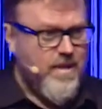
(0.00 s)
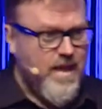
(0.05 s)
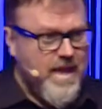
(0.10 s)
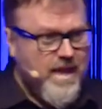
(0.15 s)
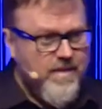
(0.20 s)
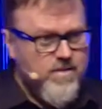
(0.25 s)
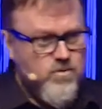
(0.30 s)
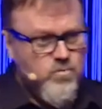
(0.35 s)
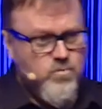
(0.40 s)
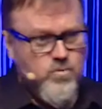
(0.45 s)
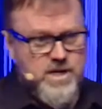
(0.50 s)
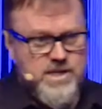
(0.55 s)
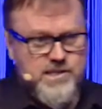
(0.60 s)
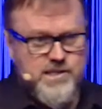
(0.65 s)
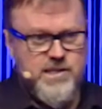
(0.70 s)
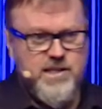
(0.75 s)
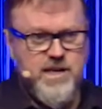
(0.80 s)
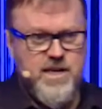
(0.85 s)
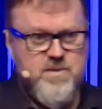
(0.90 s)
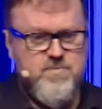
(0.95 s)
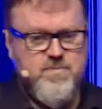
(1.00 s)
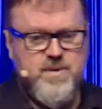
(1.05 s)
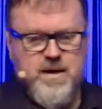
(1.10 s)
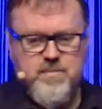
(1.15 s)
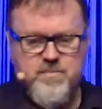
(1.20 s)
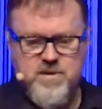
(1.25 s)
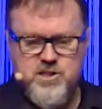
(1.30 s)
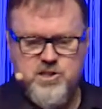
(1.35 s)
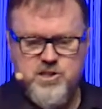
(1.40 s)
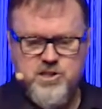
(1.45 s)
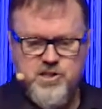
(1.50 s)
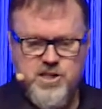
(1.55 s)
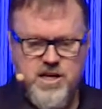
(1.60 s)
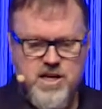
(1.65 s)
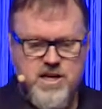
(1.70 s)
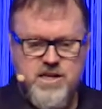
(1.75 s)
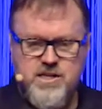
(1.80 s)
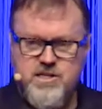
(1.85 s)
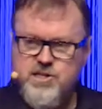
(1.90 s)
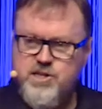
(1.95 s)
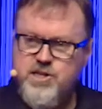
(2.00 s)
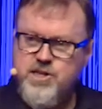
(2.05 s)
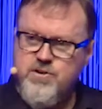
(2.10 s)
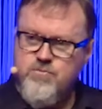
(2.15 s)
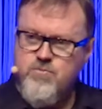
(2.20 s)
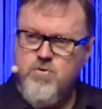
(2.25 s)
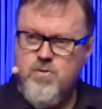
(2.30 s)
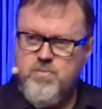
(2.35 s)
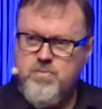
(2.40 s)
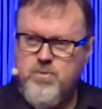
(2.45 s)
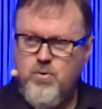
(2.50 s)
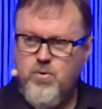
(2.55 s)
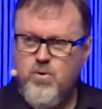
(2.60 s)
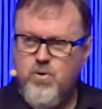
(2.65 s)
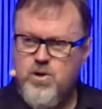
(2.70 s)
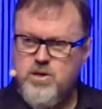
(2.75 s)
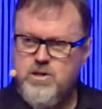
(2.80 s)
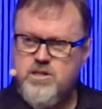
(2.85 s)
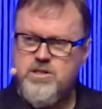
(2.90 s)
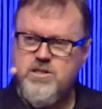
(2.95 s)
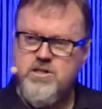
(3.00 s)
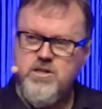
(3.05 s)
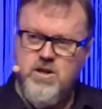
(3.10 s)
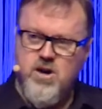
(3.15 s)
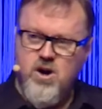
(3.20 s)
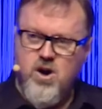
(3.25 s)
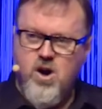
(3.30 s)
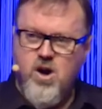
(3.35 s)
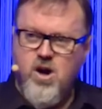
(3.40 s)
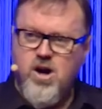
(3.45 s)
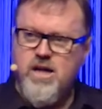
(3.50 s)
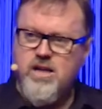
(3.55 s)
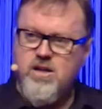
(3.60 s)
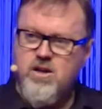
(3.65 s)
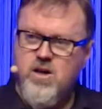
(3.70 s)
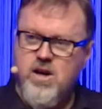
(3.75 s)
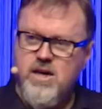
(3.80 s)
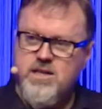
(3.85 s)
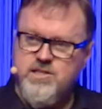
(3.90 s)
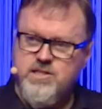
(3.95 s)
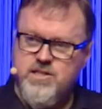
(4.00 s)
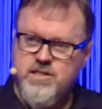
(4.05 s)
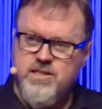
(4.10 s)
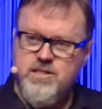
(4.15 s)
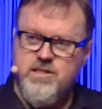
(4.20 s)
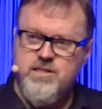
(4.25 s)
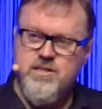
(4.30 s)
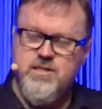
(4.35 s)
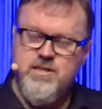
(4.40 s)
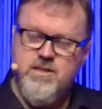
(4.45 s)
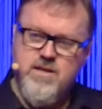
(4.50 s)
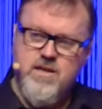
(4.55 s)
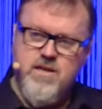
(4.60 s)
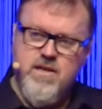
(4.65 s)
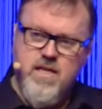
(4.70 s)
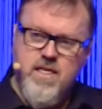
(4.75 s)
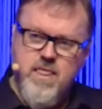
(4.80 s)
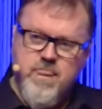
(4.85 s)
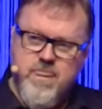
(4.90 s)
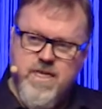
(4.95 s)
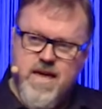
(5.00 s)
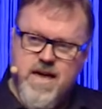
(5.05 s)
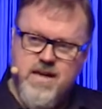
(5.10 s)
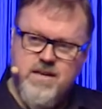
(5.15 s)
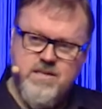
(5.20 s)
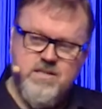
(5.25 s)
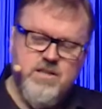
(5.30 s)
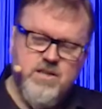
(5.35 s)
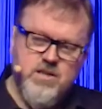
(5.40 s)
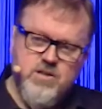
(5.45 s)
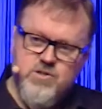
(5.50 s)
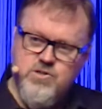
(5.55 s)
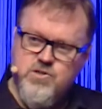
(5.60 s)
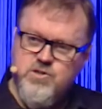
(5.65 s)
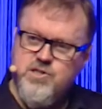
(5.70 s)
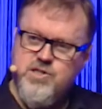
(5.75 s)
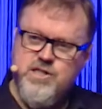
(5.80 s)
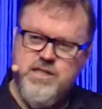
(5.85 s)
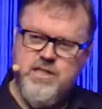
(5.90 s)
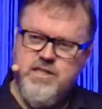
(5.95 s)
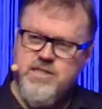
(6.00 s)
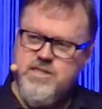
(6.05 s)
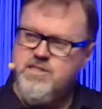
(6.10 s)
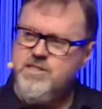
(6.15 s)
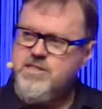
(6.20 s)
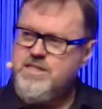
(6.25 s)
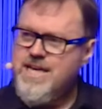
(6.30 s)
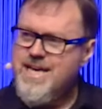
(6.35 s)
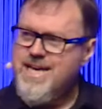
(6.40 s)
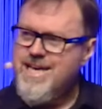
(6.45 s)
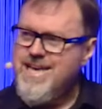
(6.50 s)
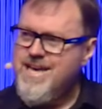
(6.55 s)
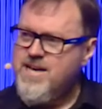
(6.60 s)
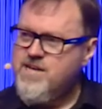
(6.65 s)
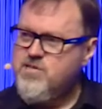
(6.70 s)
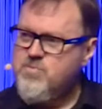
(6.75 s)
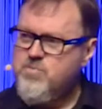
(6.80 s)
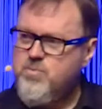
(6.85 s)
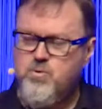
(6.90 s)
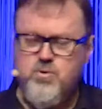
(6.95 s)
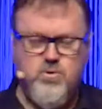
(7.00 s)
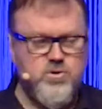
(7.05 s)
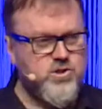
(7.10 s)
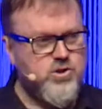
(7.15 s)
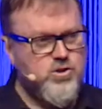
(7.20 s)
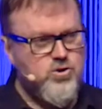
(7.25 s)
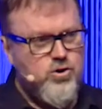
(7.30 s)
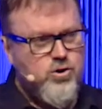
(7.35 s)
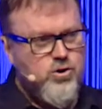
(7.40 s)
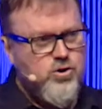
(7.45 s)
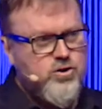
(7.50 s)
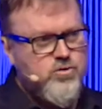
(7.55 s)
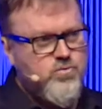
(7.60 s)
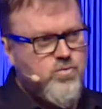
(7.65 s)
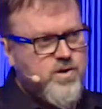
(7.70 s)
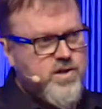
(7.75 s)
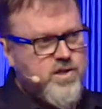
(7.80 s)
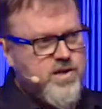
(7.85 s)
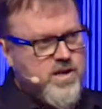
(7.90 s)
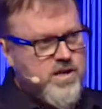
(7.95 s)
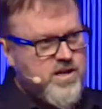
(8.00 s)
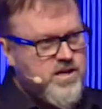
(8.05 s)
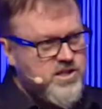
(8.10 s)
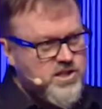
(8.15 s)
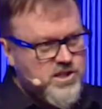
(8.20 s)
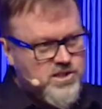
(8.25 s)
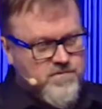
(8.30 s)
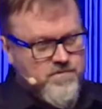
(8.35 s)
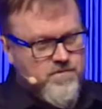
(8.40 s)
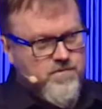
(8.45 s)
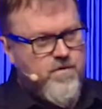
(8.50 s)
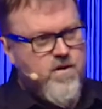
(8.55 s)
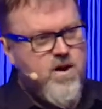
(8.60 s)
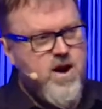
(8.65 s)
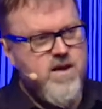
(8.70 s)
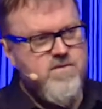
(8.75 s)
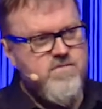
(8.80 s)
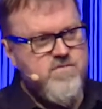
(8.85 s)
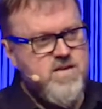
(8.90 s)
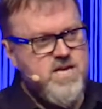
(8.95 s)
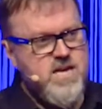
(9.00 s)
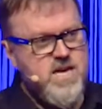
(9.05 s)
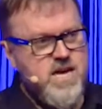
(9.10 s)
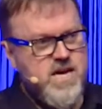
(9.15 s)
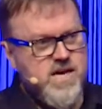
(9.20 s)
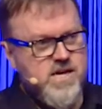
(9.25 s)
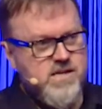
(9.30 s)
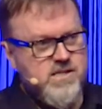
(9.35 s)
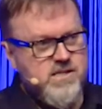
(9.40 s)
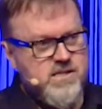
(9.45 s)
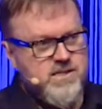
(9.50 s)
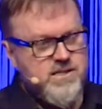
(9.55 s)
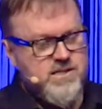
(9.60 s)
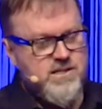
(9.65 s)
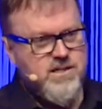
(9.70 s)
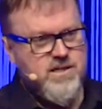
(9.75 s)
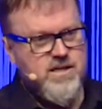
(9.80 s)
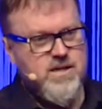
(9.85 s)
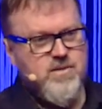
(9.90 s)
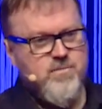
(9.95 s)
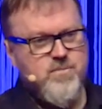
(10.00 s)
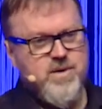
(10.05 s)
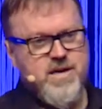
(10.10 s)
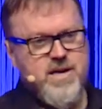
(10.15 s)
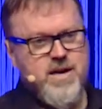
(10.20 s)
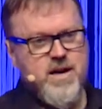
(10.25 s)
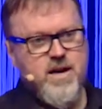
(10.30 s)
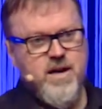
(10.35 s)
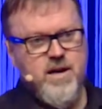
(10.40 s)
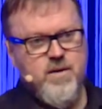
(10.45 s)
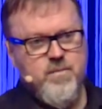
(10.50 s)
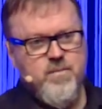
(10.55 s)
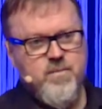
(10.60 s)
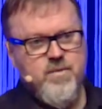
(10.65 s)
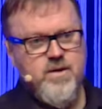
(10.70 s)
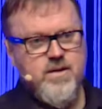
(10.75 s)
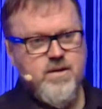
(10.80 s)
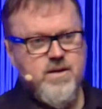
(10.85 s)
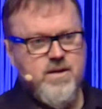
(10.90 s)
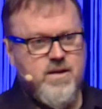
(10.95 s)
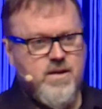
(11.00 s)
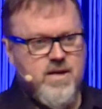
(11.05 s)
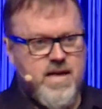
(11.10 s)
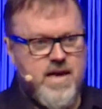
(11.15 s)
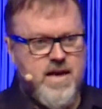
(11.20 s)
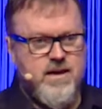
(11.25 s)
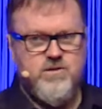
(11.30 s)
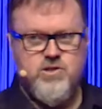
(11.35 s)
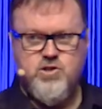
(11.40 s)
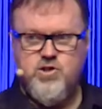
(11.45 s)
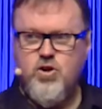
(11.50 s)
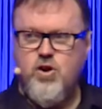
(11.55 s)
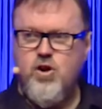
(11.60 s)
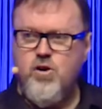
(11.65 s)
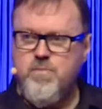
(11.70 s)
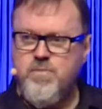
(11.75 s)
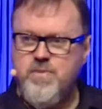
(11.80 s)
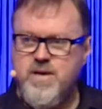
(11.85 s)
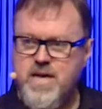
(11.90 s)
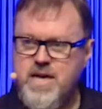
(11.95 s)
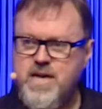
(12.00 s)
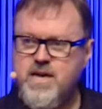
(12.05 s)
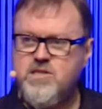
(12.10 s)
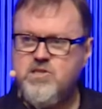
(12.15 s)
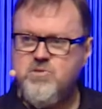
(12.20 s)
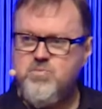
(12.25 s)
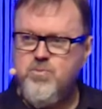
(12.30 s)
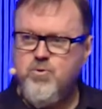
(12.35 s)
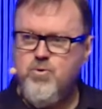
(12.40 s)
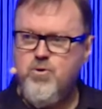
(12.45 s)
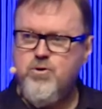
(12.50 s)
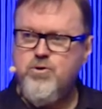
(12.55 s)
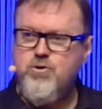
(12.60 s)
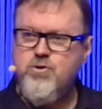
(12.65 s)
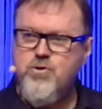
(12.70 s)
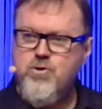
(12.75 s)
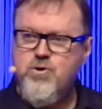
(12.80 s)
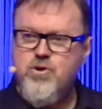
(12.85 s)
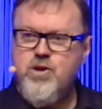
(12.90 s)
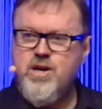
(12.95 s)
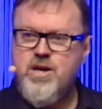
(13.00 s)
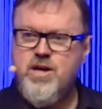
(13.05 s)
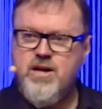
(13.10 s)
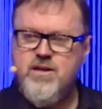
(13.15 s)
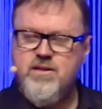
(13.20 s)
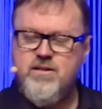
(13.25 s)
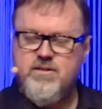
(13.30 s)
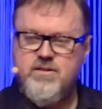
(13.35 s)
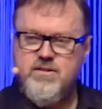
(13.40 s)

And the recently published TIN report highlighted that New Zealand's tech exports could, within just 5 years, become our top export earner.